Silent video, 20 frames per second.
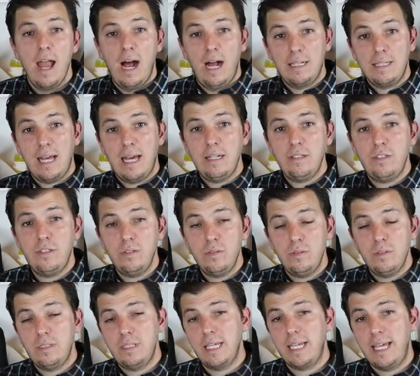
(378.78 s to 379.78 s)
A lot of
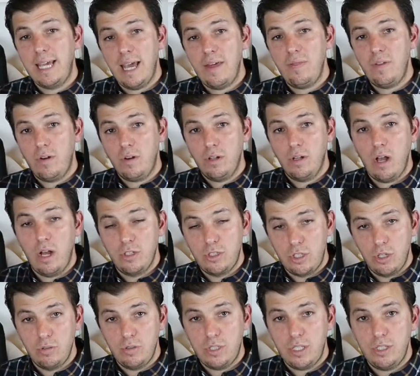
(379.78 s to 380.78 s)
students that get their
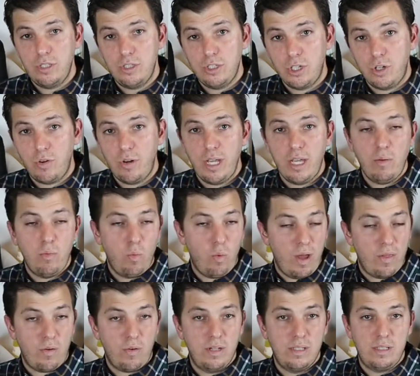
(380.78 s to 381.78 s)
associate's degree,
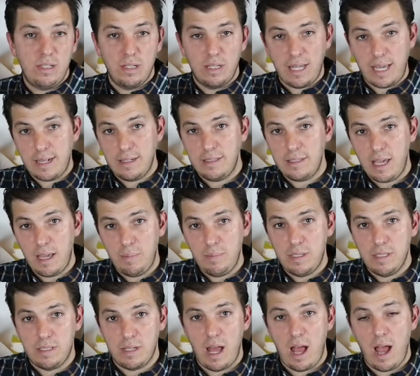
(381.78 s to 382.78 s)
whether it's in landscape
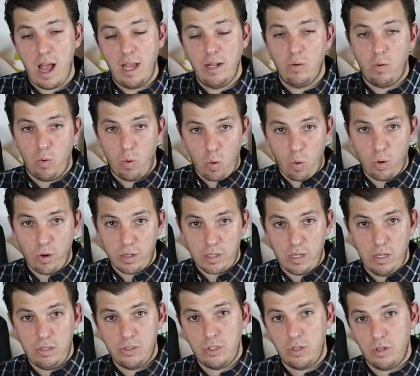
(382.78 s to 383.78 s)
design or
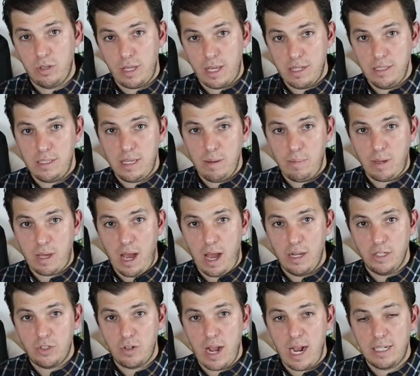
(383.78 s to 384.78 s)
horticulture or landscape
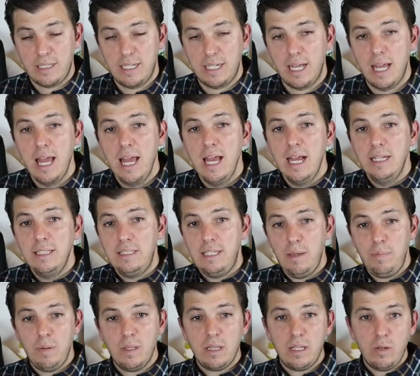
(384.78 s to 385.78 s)
contracting,
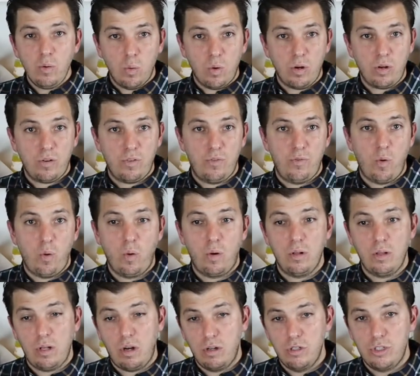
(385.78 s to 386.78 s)
typically work
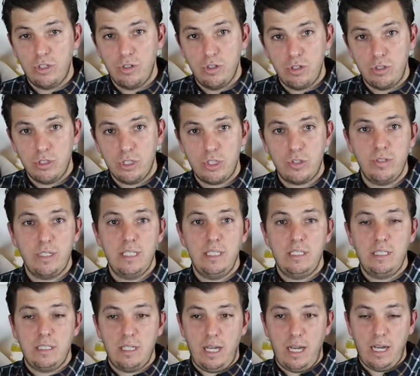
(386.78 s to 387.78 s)
for larger
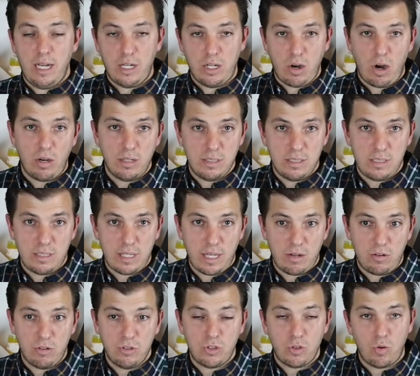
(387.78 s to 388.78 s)
nurseries, garden
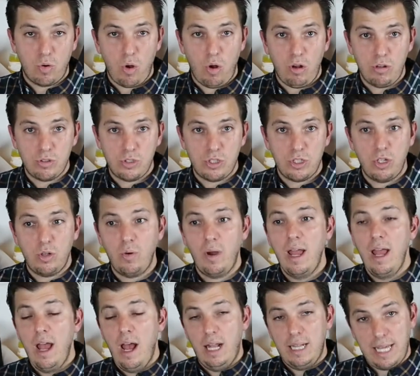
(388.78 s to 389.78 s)
centers, or also
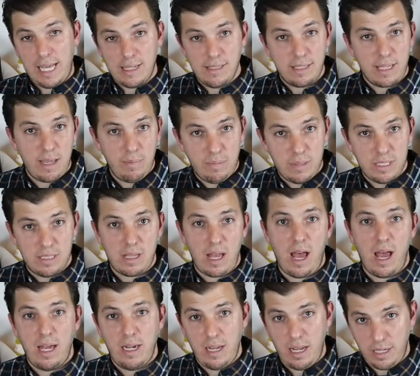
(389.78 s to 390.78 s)
landscape
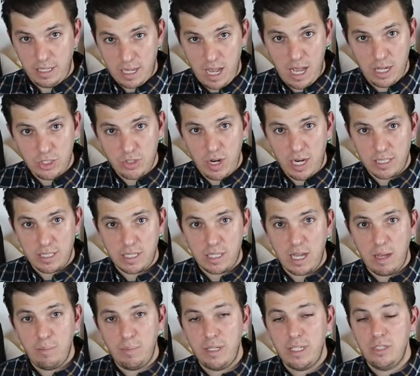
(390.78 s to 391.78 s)
design and contracting
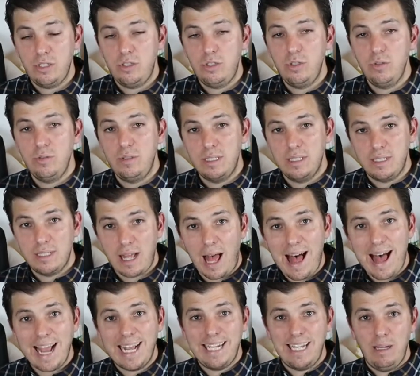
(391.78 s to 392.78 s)
companies to
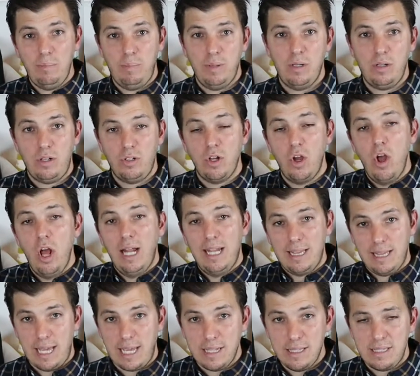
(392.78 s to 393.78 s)
design and build
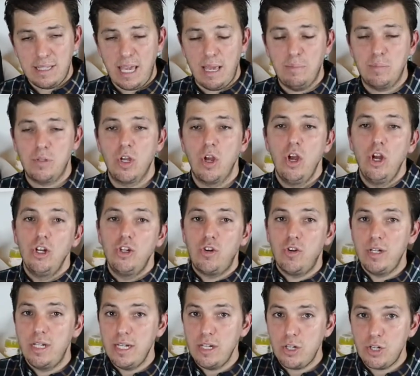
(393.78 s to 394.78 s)
landscapes.
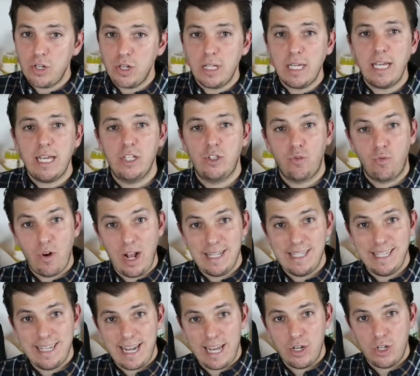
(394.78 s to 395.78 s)
Traditionally, it's
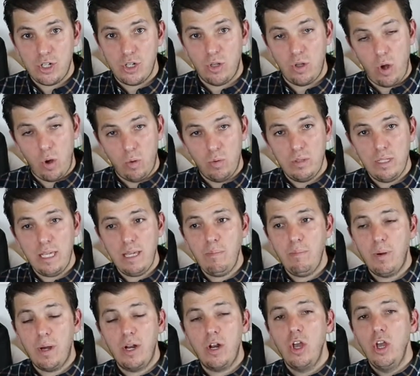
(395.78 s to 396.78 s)
residential only,
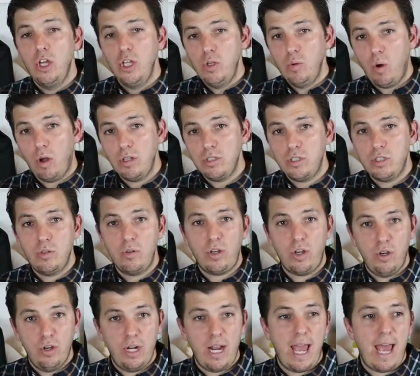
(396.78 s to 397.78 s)
but you also
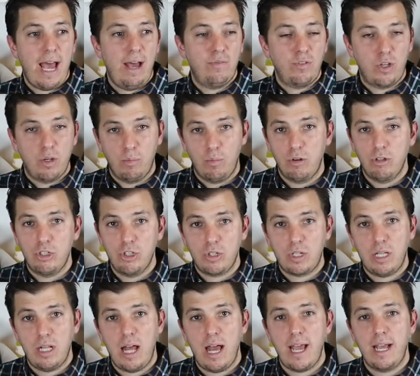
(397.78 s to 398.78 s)
could have commercial
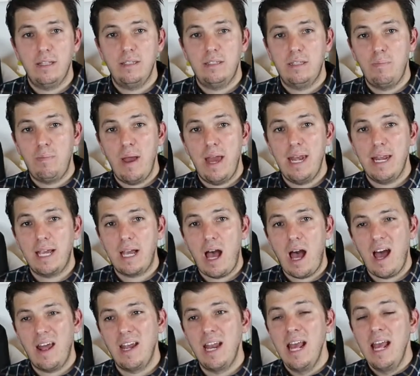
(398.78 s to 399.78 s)
clients depending
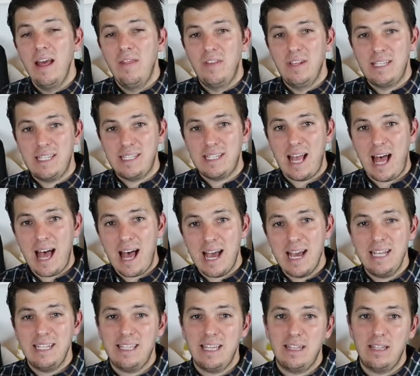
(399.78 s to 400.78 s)
on the
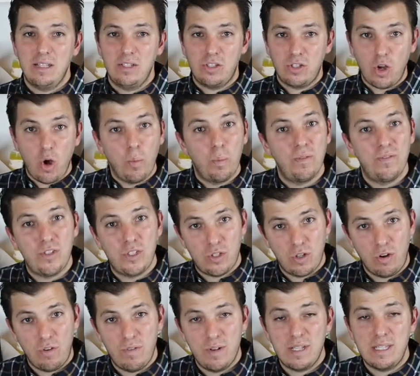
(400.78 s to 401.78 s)
size and the scope of
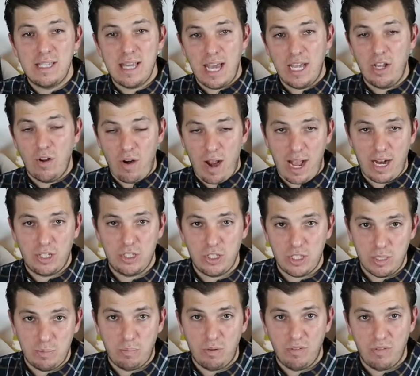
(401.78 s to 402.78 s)
service that you're
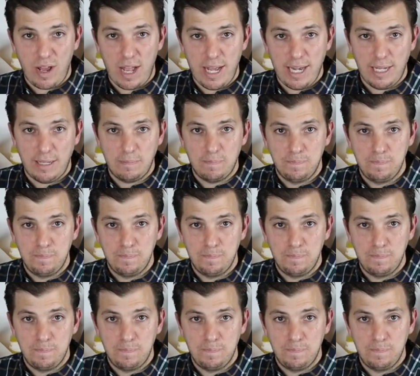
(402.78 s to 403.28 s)
actually providing.